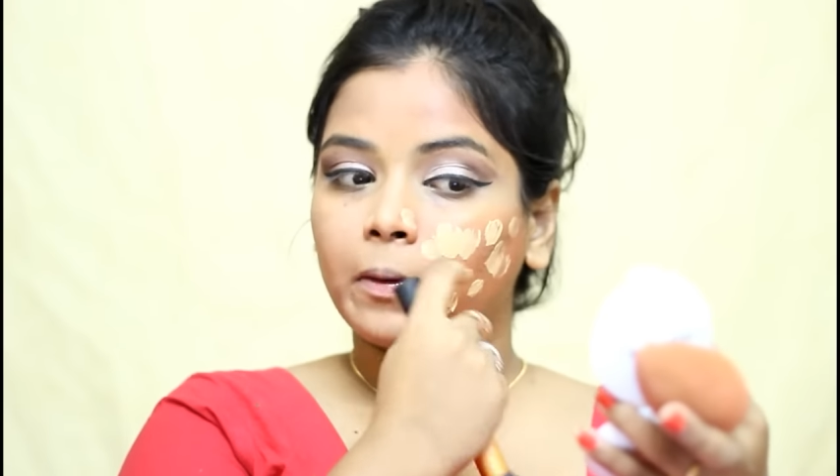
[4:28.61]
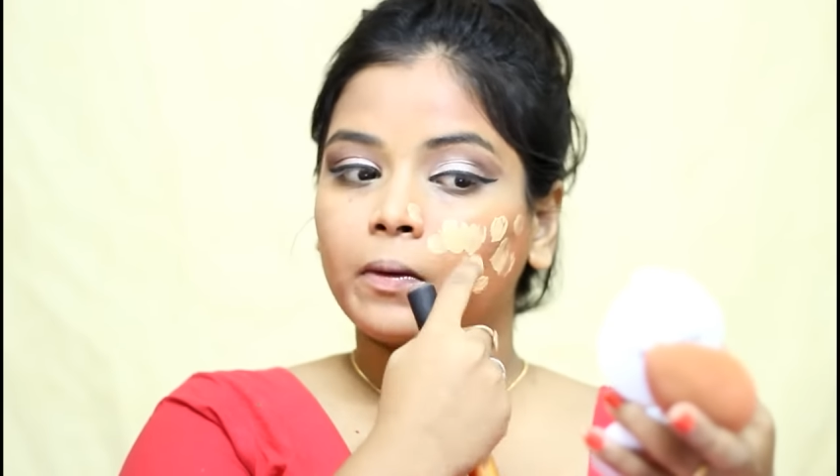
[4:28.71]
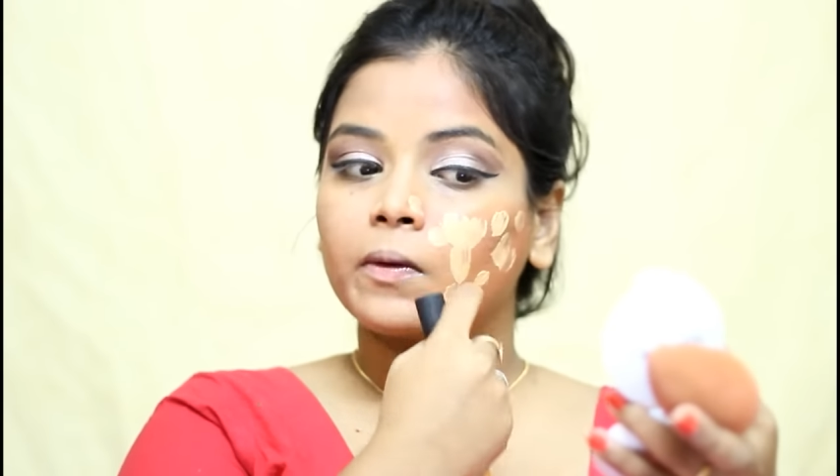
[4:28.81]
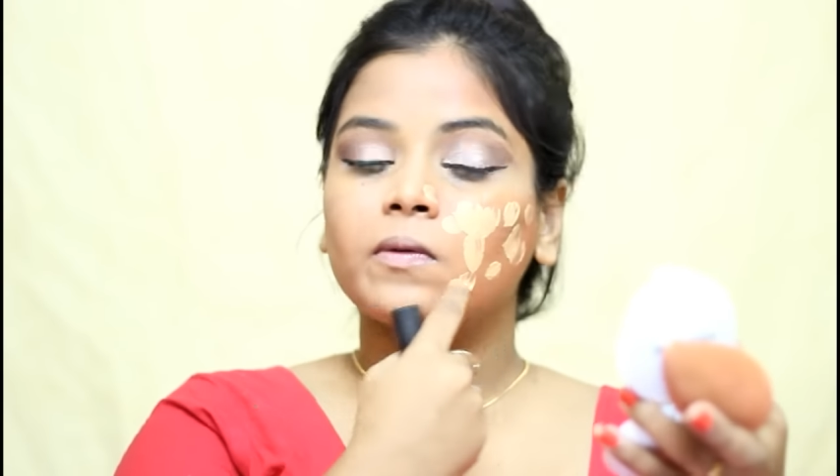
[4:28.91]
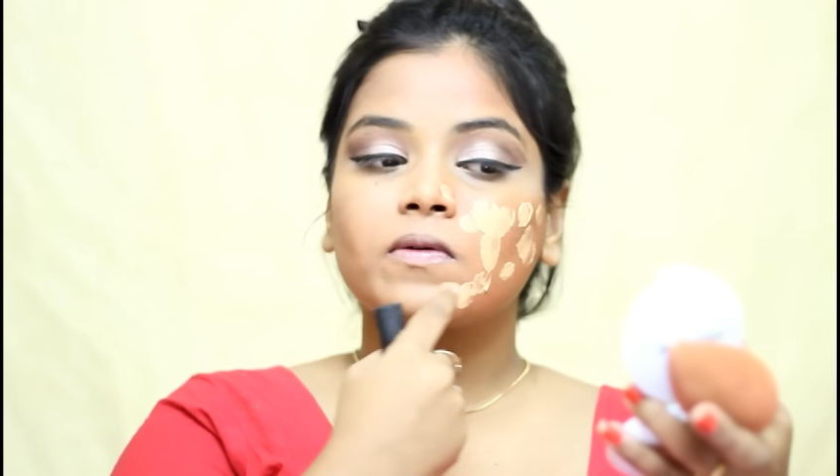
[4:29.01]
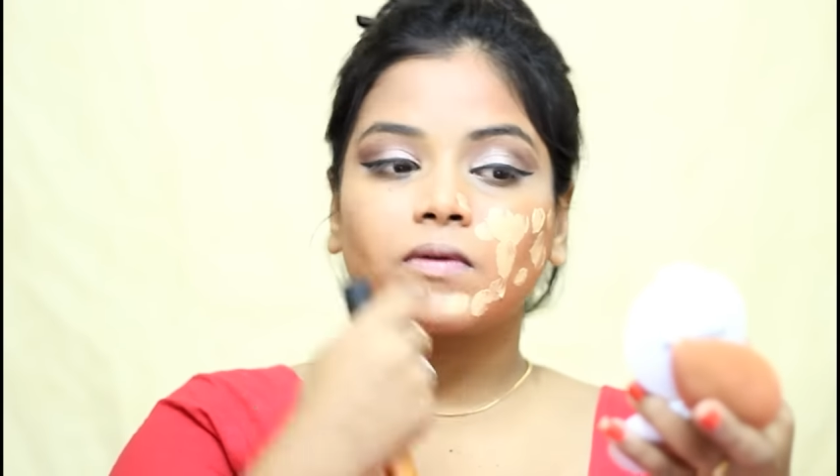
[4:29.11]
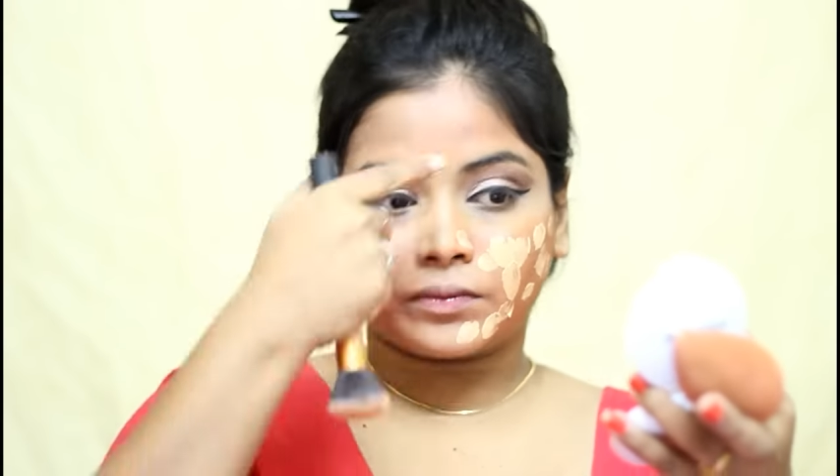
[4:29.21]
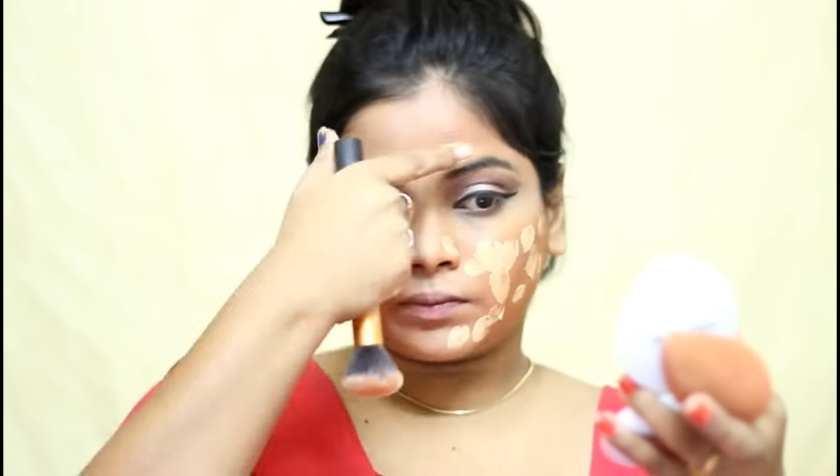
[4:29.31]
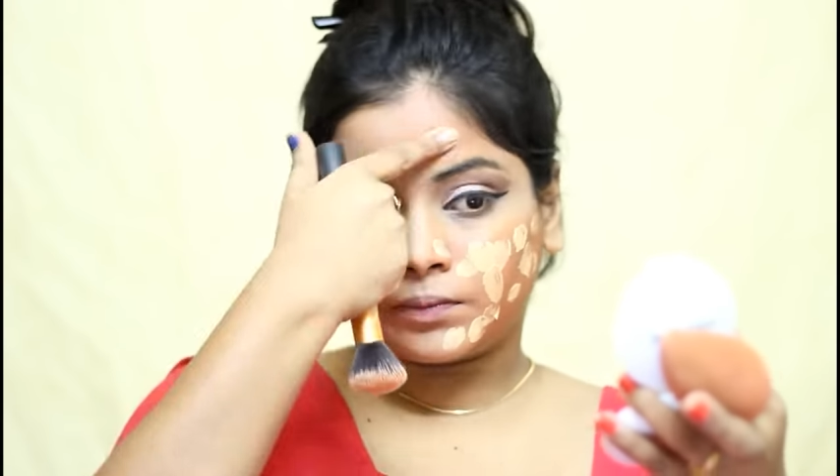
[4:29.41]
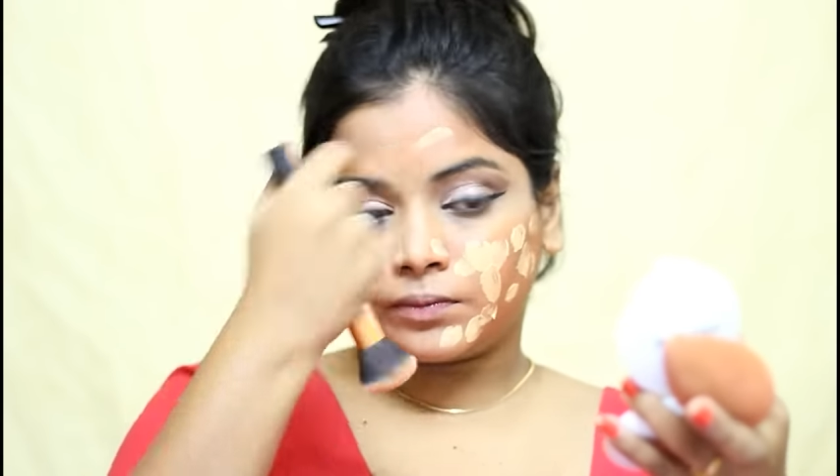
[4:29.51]
and did the
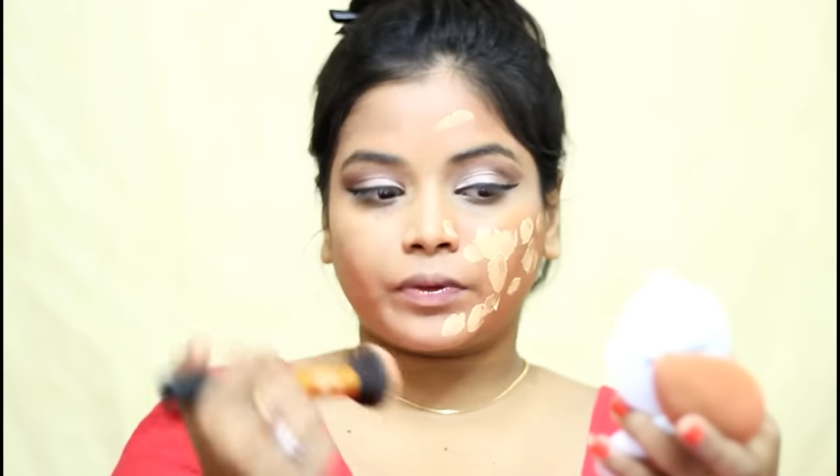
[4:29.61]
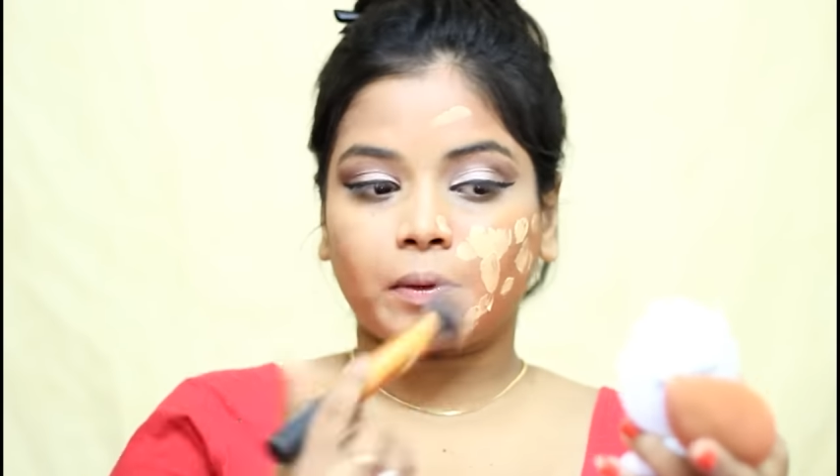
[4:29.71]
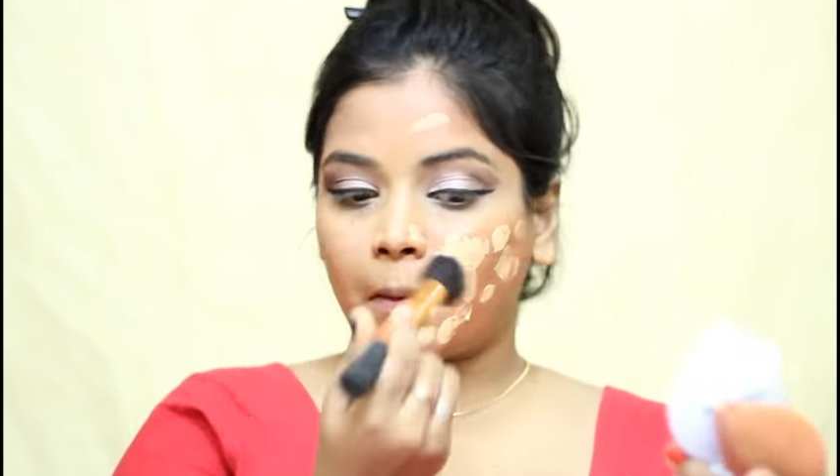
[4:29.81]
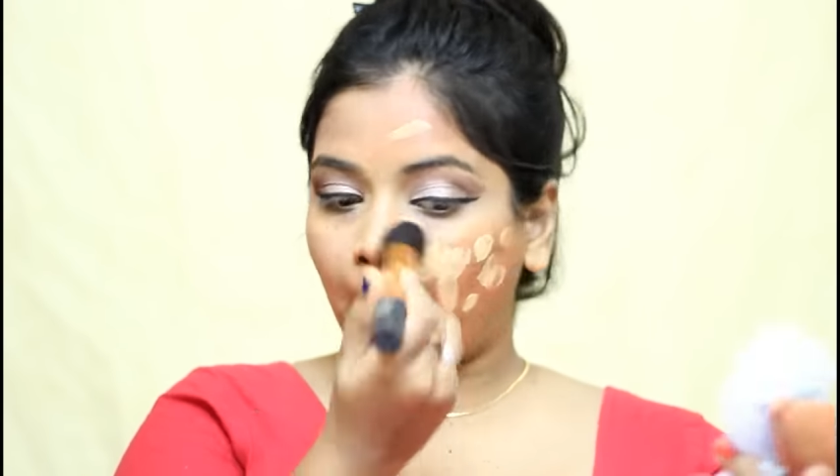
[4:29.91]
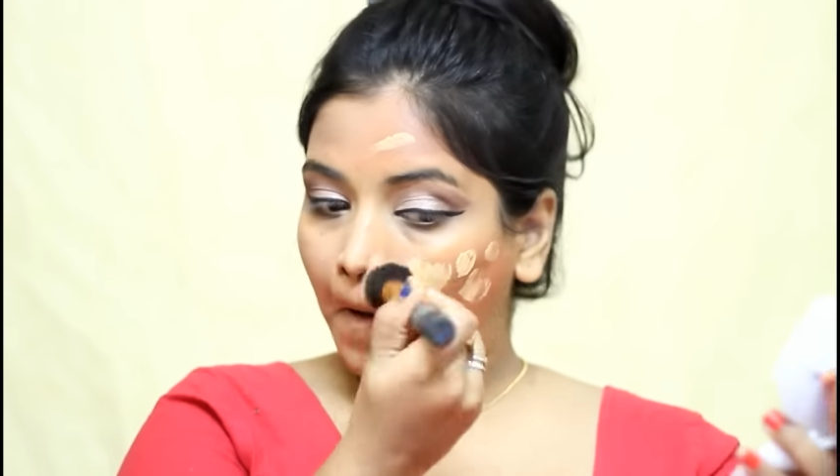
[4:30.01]
same thing.